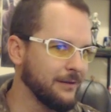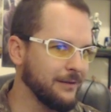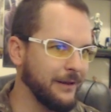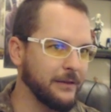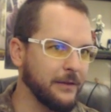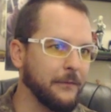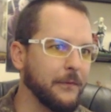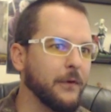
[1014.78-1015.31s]

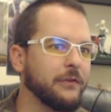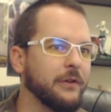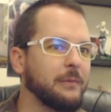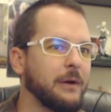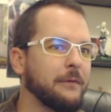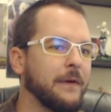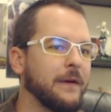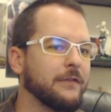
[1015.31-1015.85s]
Like the first time
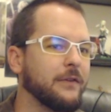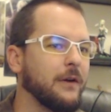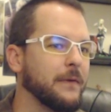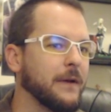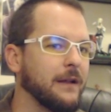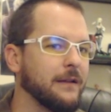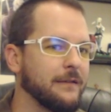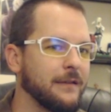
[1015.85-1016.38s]
I faced off
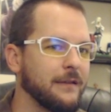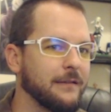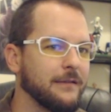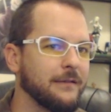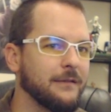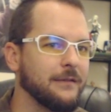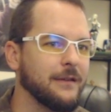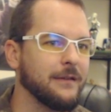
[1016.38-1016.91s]
against
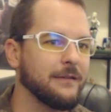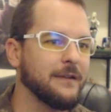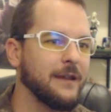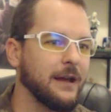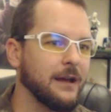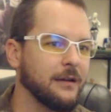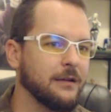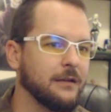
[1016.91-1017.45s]
this
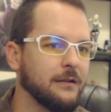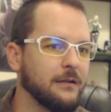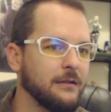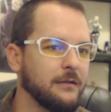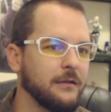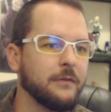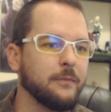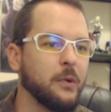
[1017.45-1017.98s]
deck,
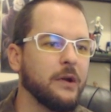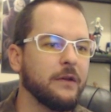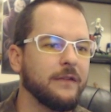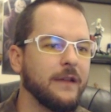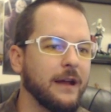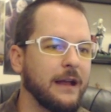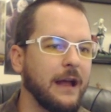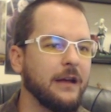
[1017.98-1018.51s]
this priest
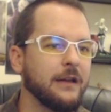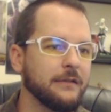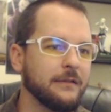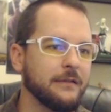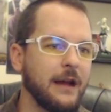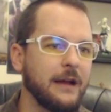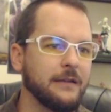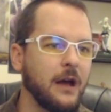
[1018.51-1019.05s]
deck as
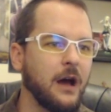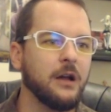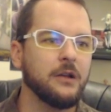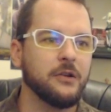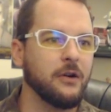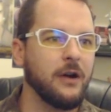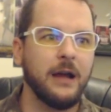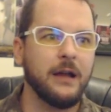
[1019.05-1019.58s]
a
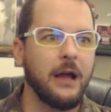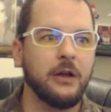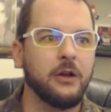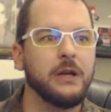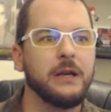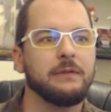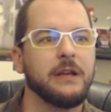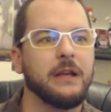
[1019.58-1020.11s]
hunter, I
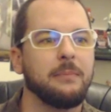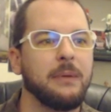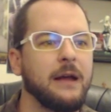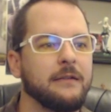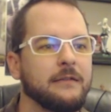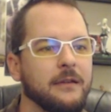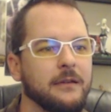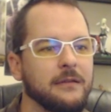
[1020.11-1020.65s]
couldn't even get
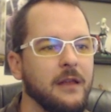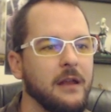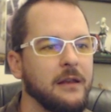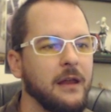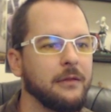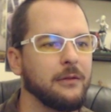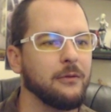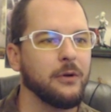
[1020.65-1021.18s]
past the
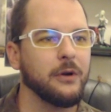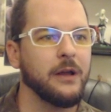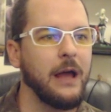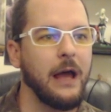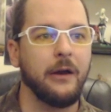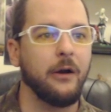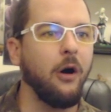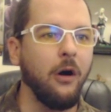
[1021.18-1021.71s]
Death Lord
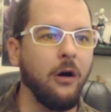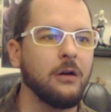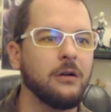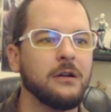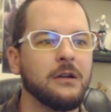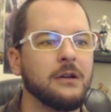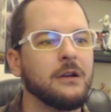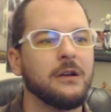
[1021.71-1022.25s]
at all.
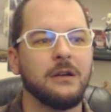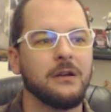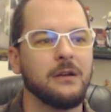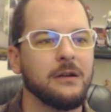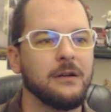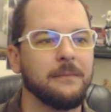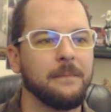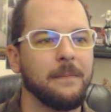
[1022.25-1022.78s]

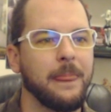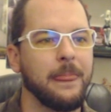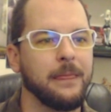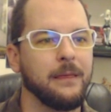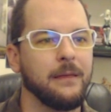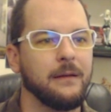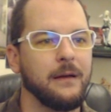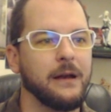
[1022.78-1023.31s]

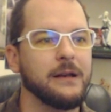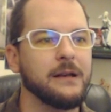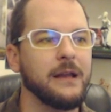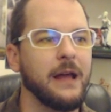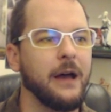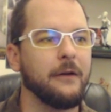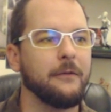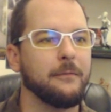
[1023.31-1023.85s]
I didn't
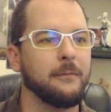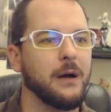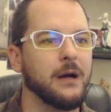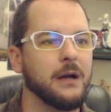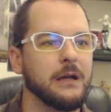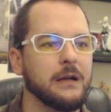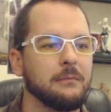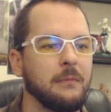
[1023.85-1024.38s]
have
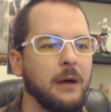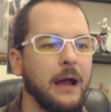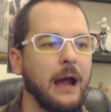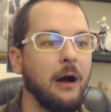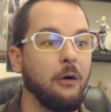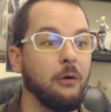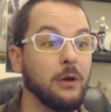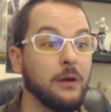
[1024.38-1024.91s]
my
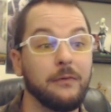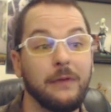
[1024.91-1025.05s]
owl,